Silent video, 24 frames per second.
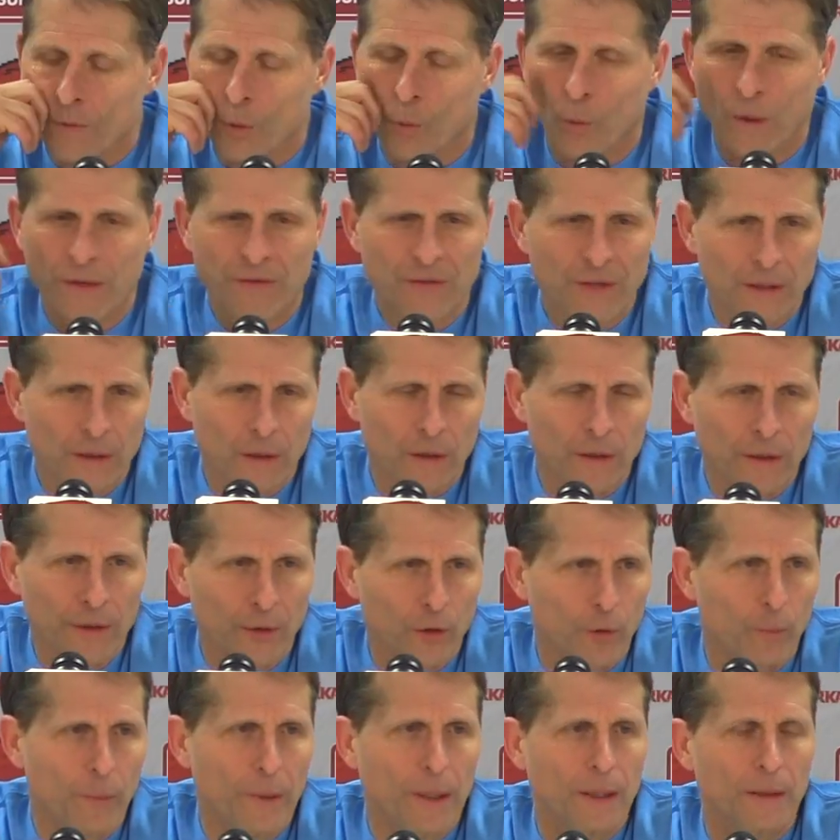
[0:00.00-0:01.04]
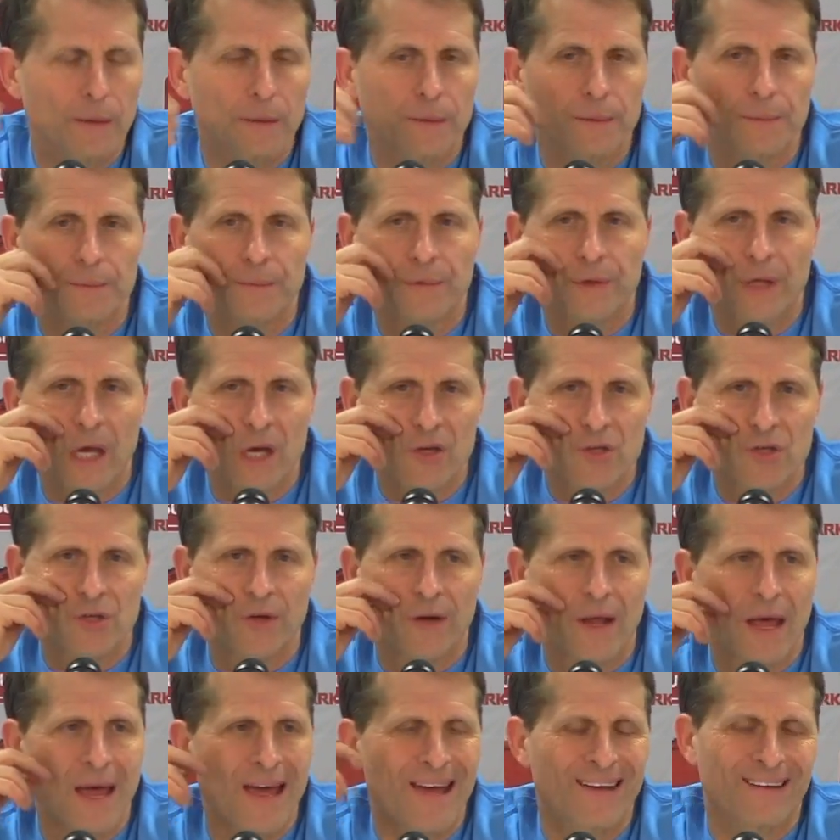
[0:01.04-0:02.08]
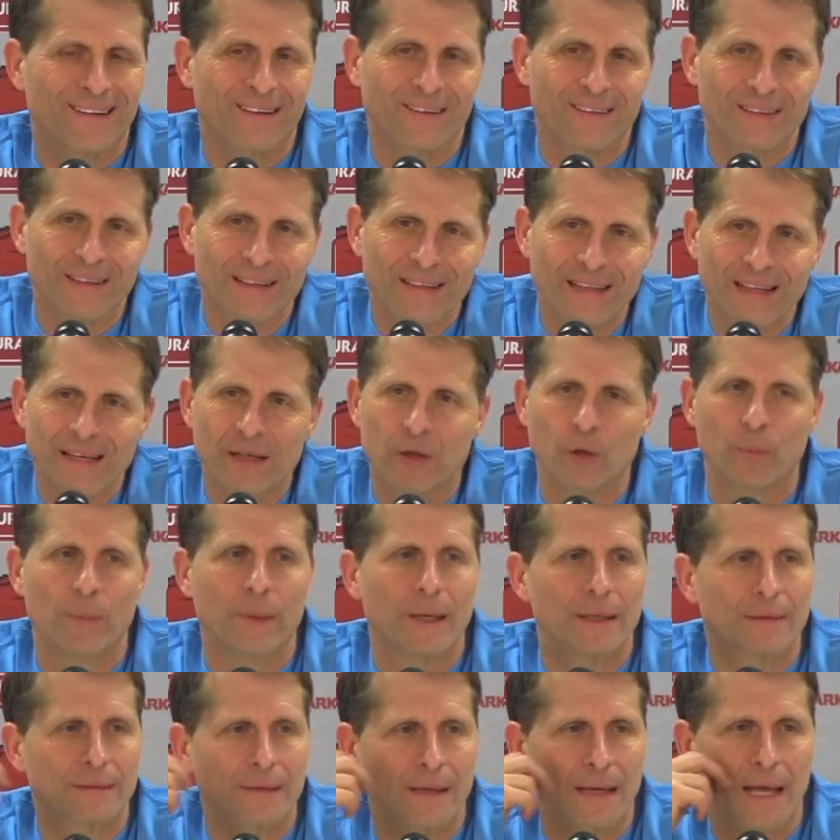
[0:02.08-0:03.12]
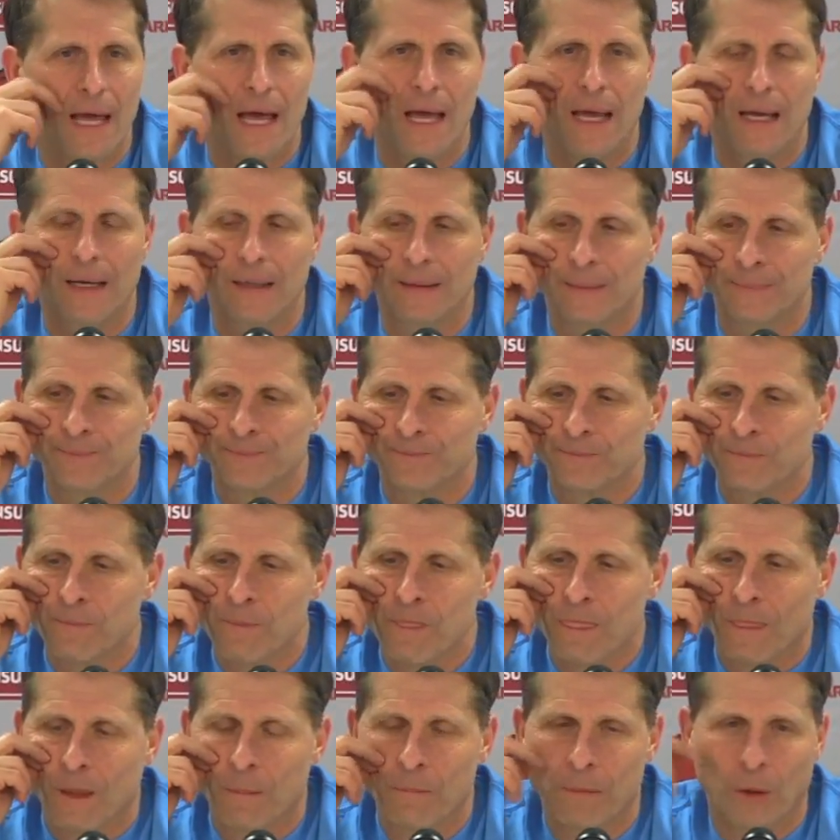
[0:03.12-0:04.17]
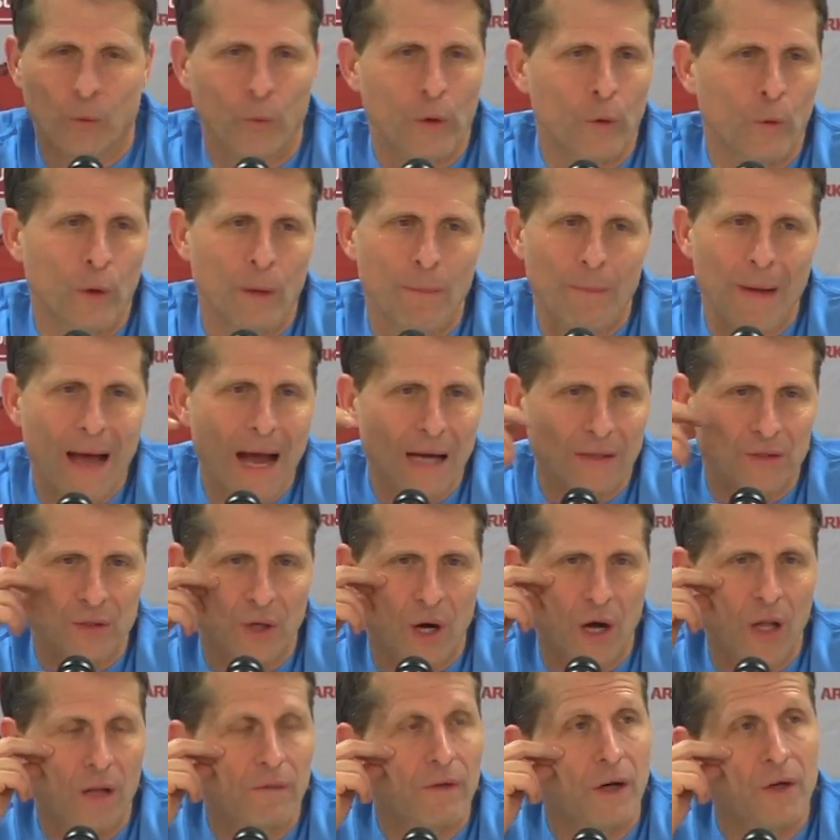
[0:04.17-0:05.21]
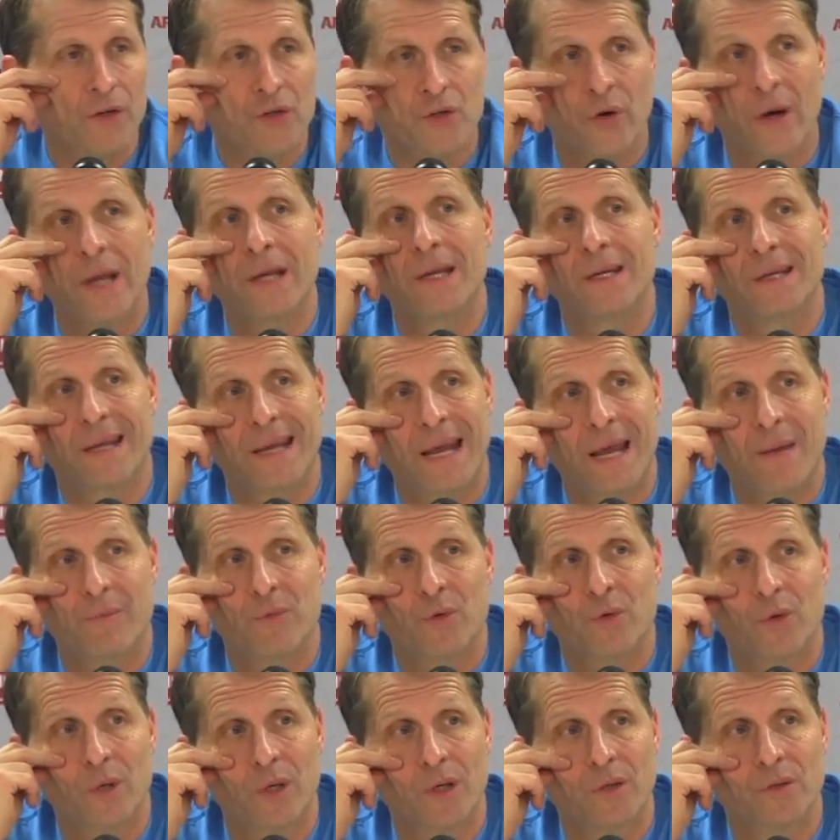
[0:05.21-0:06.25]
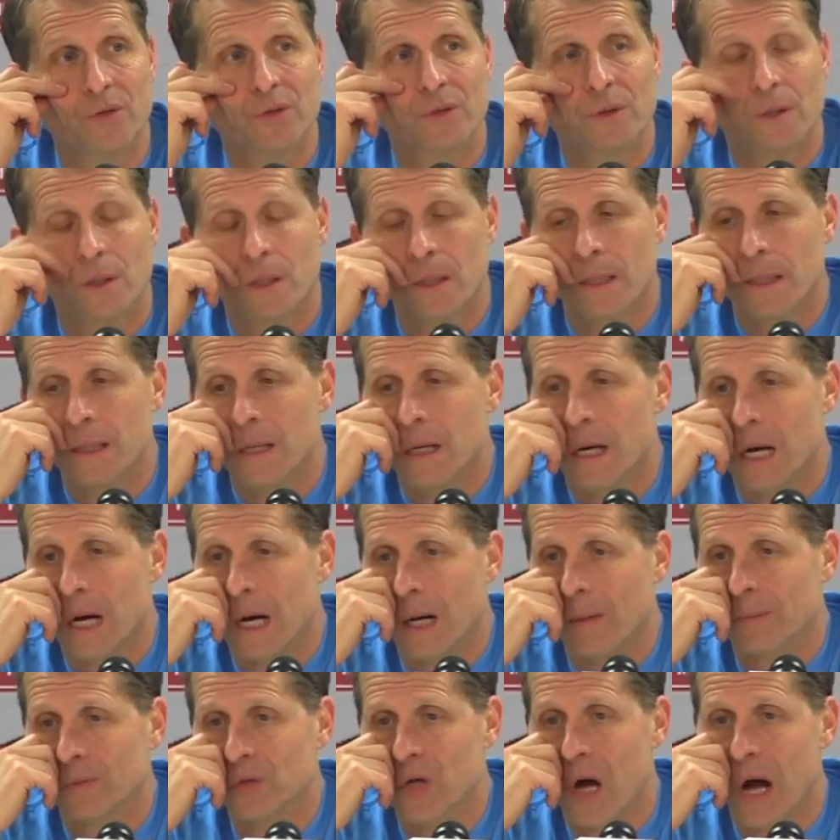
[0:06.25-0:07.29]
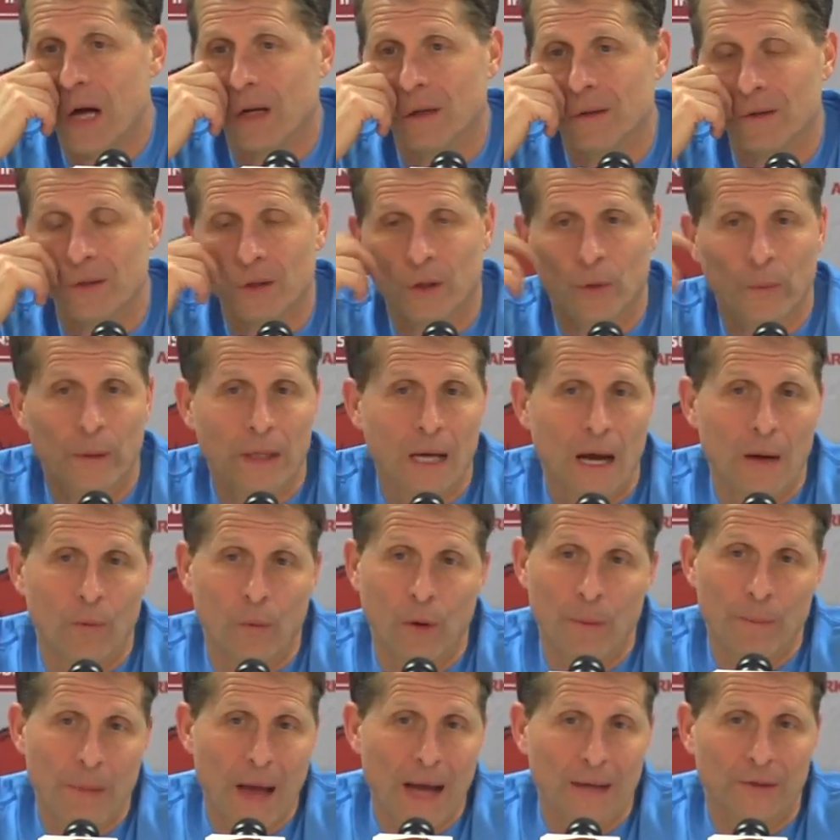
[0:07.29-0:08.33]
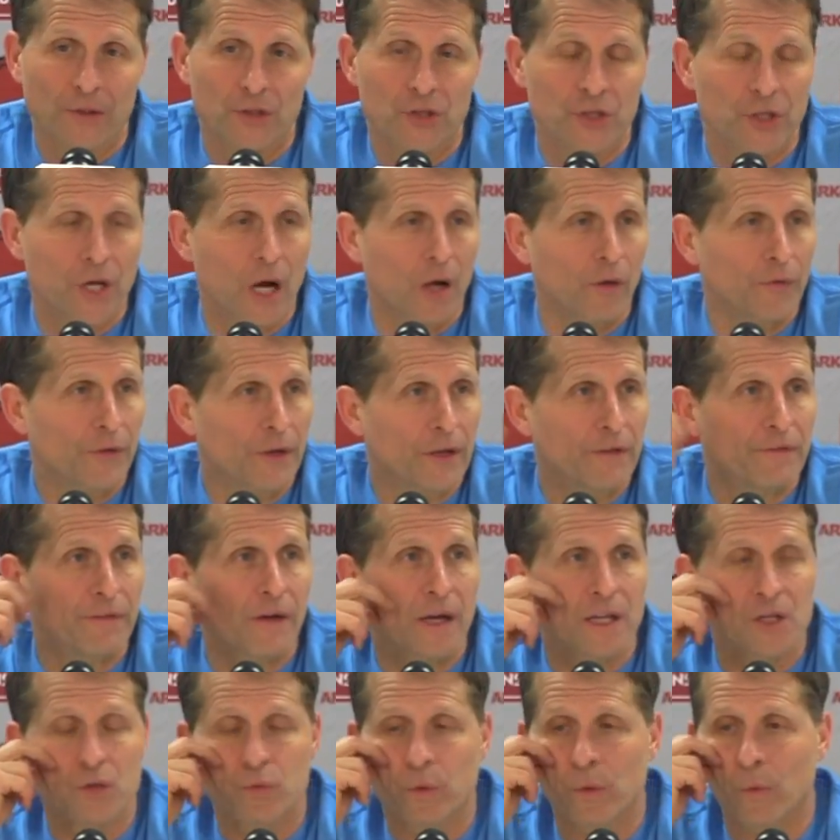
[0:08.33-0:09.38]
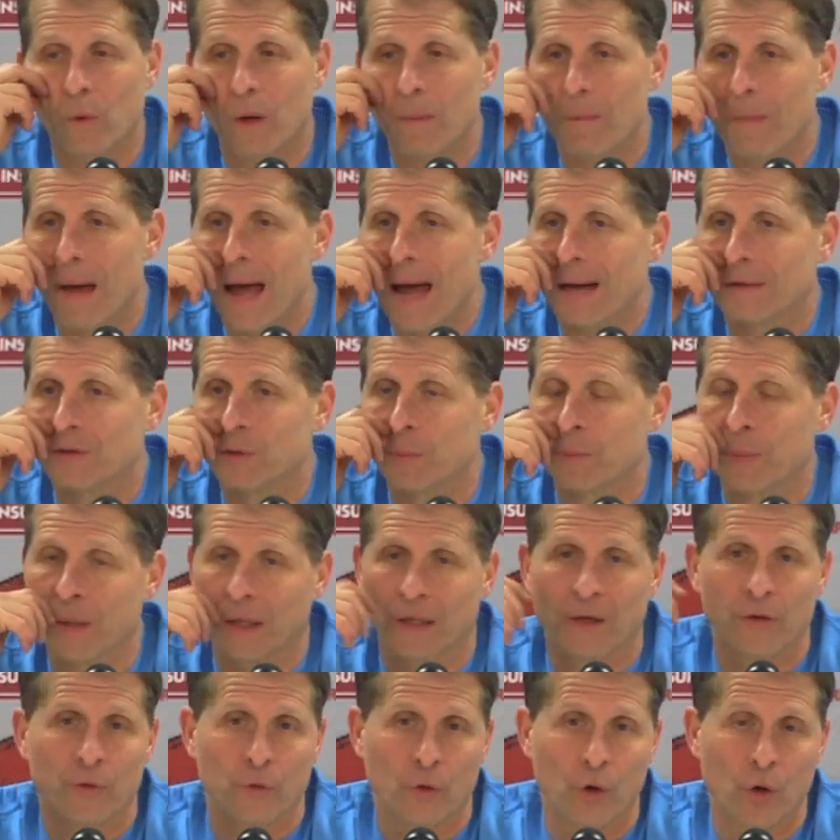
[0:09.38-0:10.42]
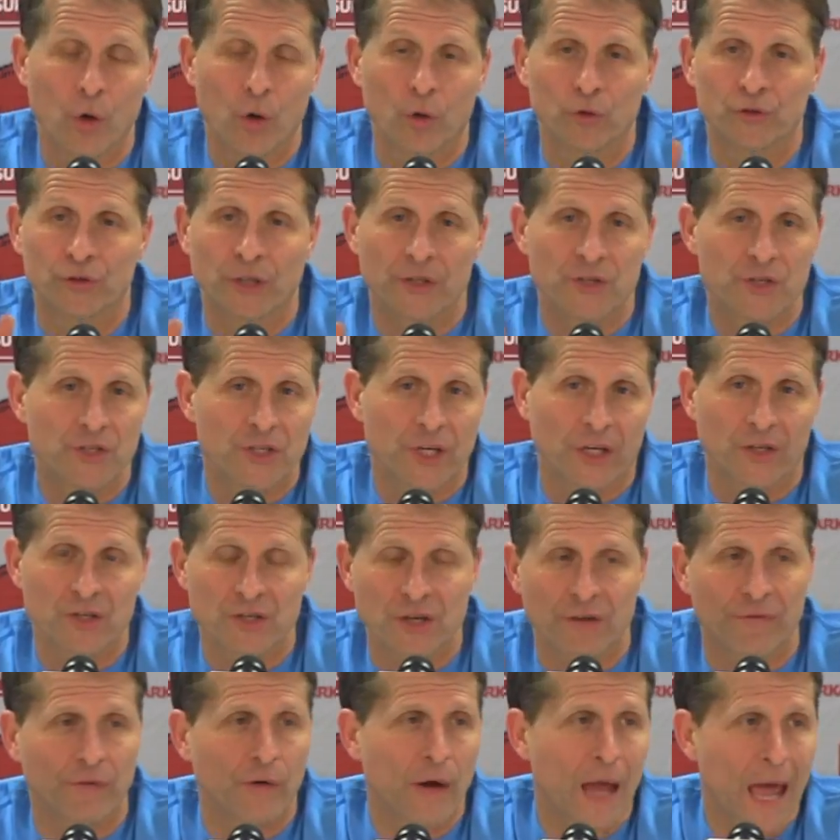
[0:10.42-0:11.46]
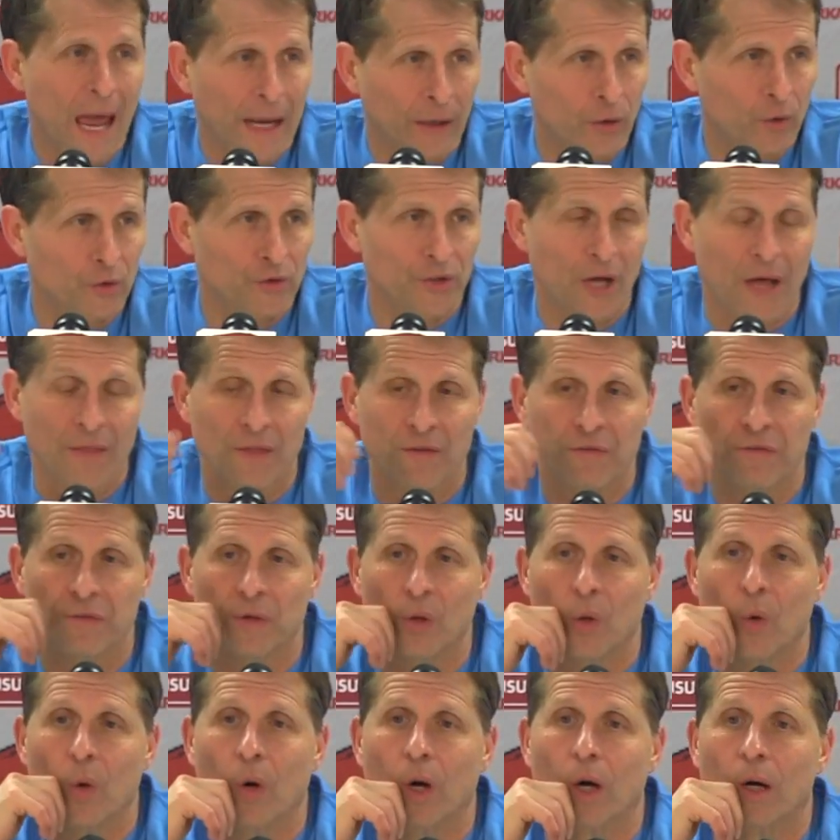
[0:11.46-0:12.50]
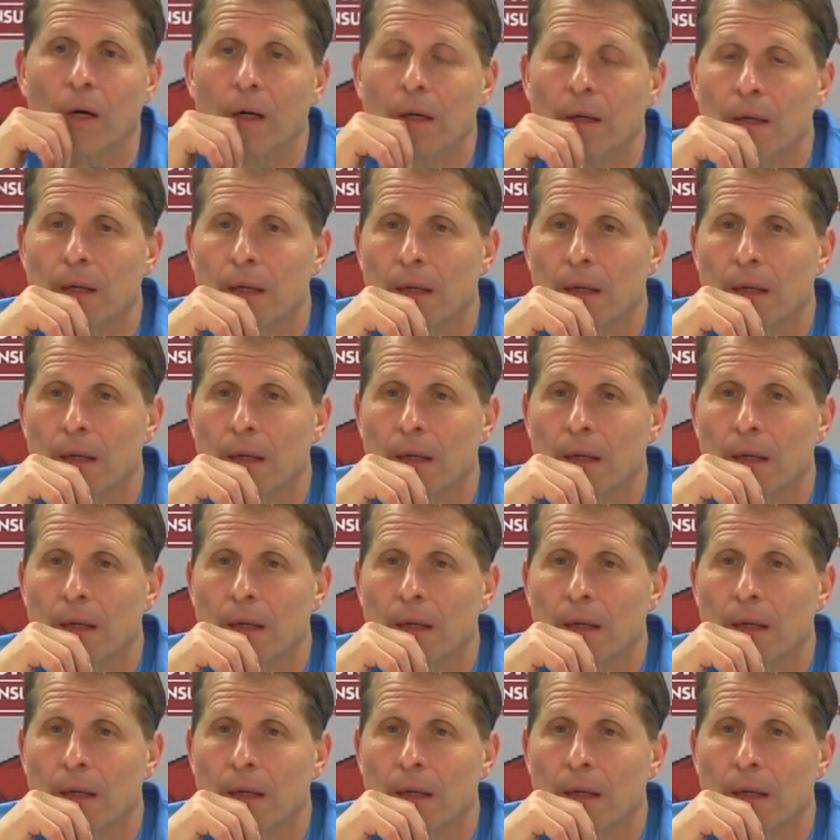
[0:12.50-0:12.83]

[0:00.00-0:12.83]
We did a little bit yesterday and a little bit today, but we went back to all of our training camp drills. We went back to shell defense. We went back to pick and rolls at six different angles on the floor.